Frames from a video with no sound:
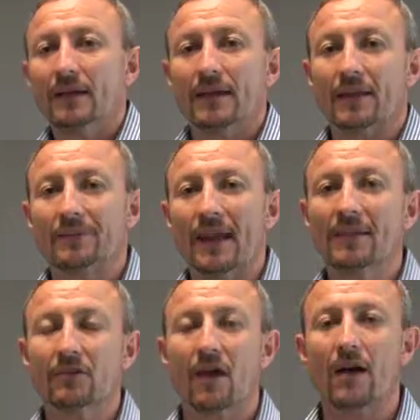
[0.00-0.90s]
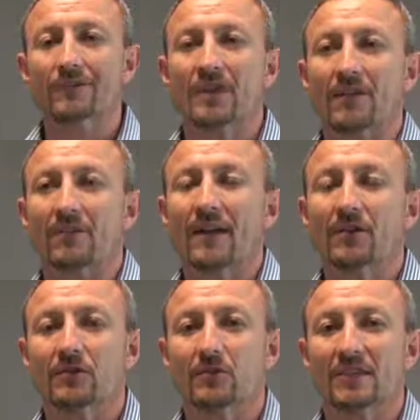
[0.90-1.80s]
Now the Van de Graaf
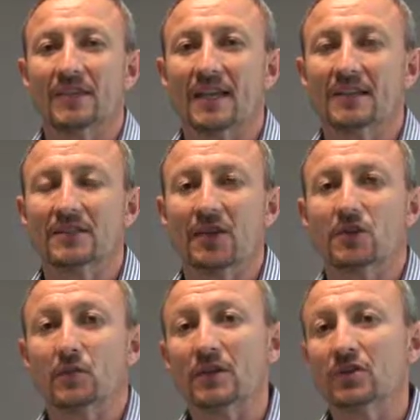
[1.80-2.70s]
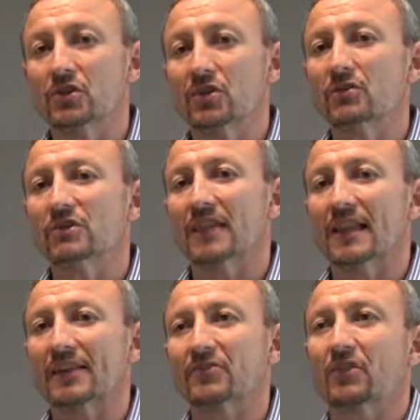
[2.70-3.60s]
generator, as we said, is going to induce
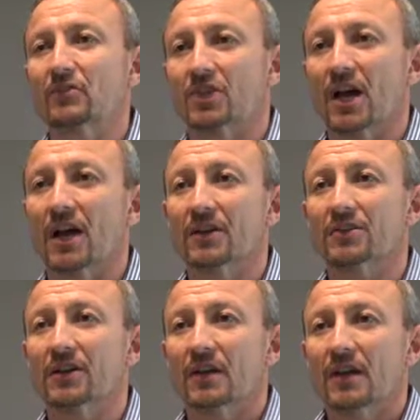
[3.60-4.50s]
electrical charge.